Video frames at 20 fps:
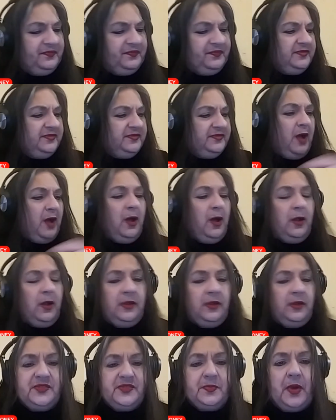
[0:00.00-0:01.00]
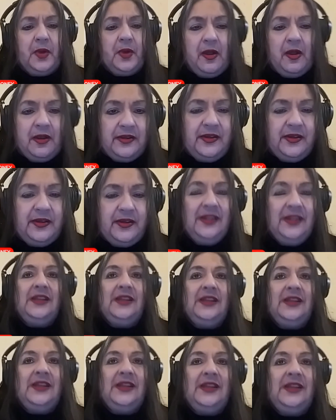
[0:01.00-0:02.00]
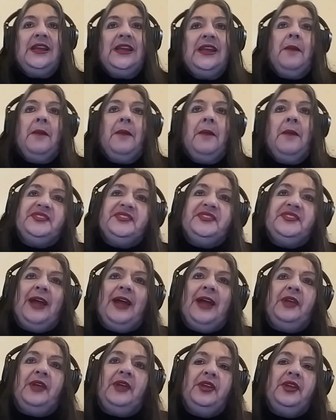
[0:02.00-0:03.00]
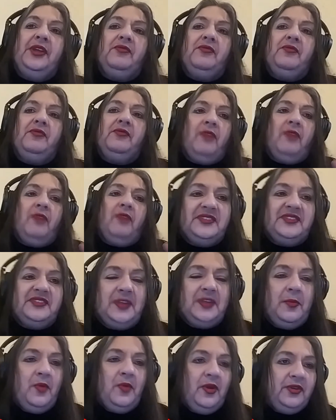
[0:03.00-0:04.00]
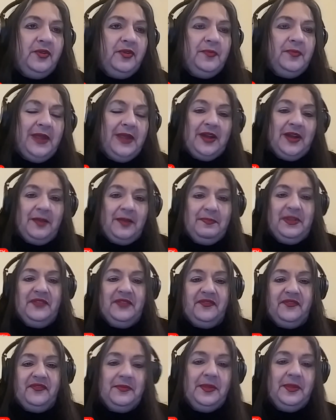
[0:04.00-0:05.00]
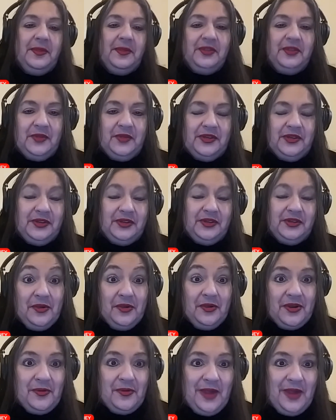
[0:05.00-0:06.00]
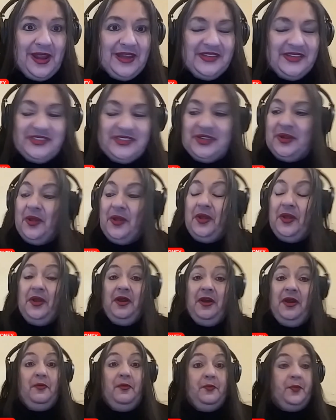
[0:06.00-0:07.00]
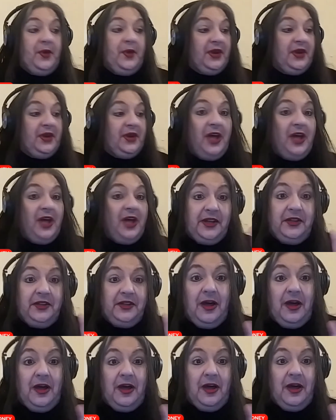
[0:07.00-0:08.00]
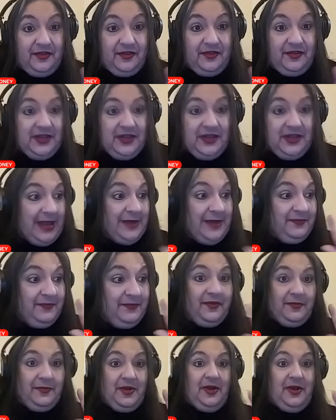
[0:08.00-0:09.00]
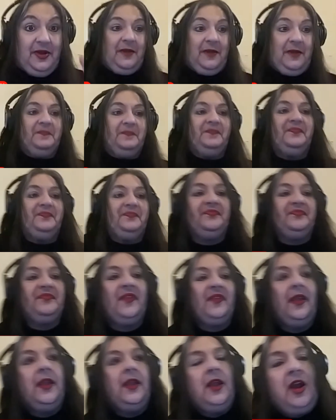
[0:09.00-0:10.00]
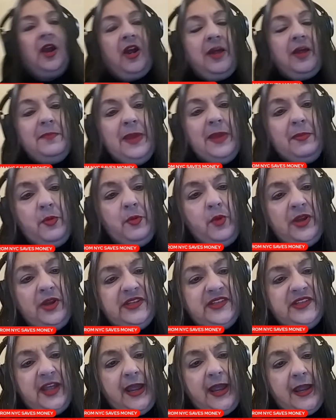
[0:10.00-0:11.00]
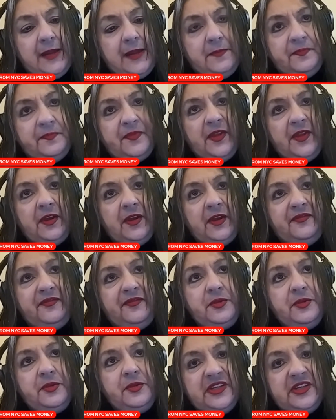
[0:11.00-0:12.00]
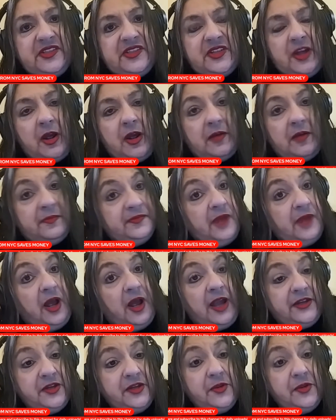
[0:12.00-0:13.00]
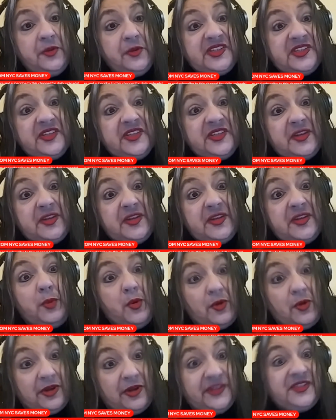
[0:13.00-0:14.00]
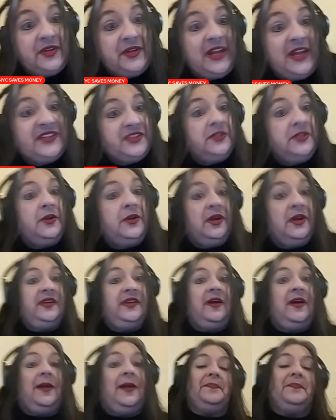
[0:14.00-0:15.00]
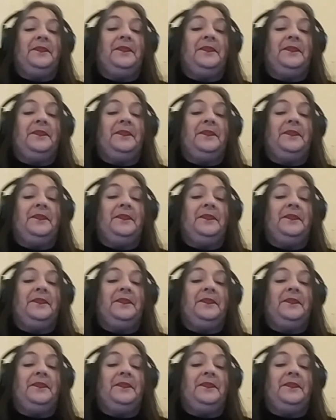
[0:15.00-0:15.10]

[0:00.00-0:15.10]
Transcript: no holes barred, might sound a little rough to someone who may not be familiar with New York ways, but a lot of love came from her. I remember one day a few years ago, I knew her since I'm born, so that's a long time.